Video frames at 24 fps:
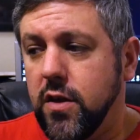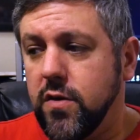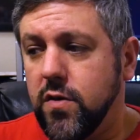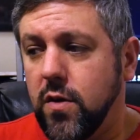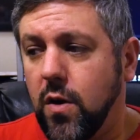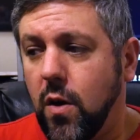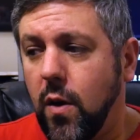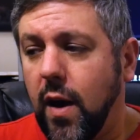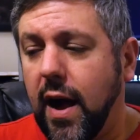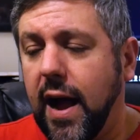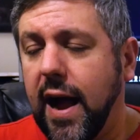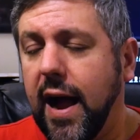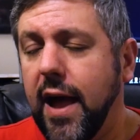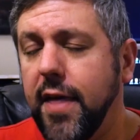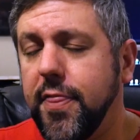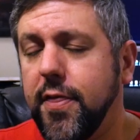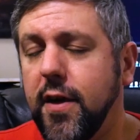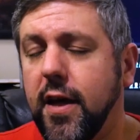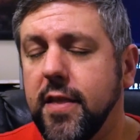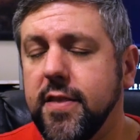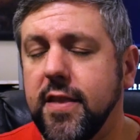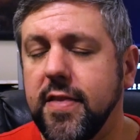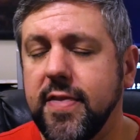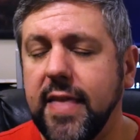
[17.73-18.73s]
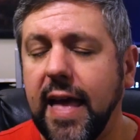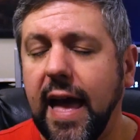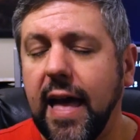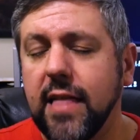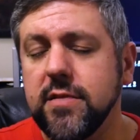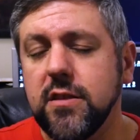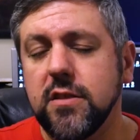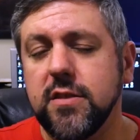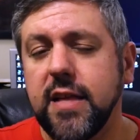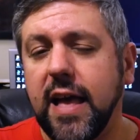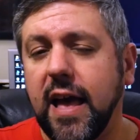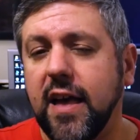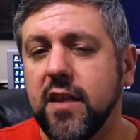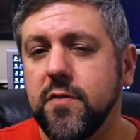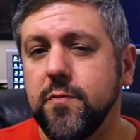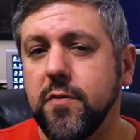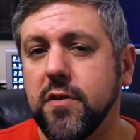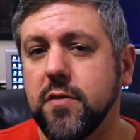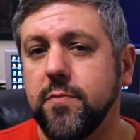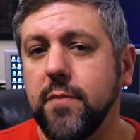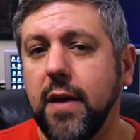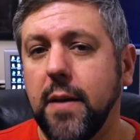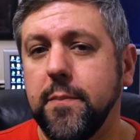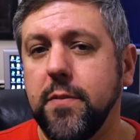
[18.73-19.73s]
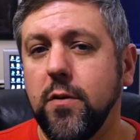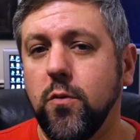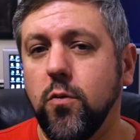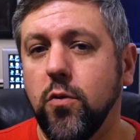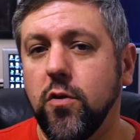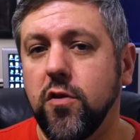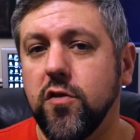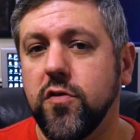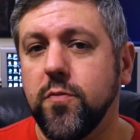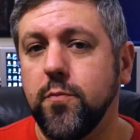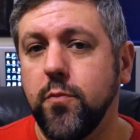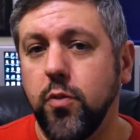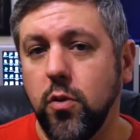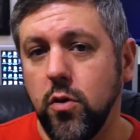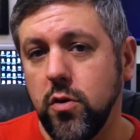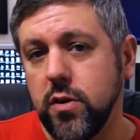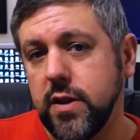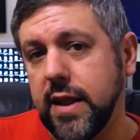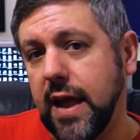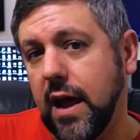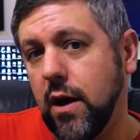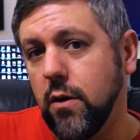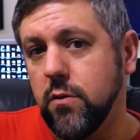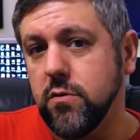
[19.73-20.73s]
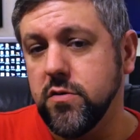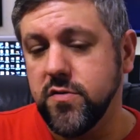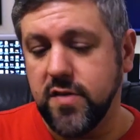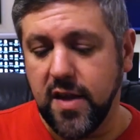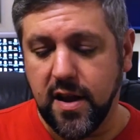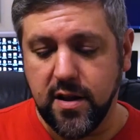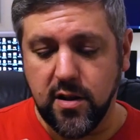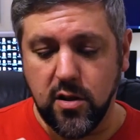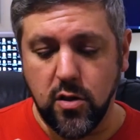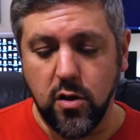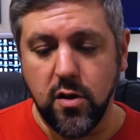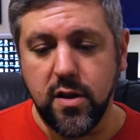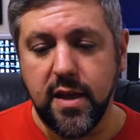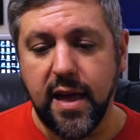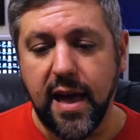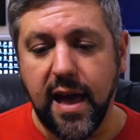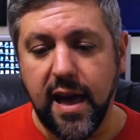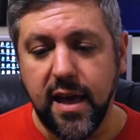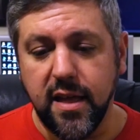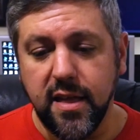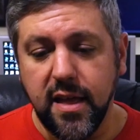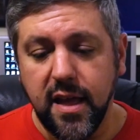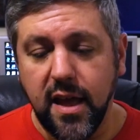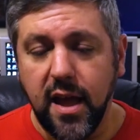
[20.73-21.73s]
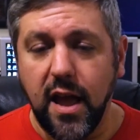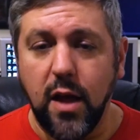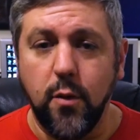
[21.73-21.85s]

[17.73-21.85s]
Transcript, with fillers: So I thought that that little aspect might be worth pulling out, taking a look at,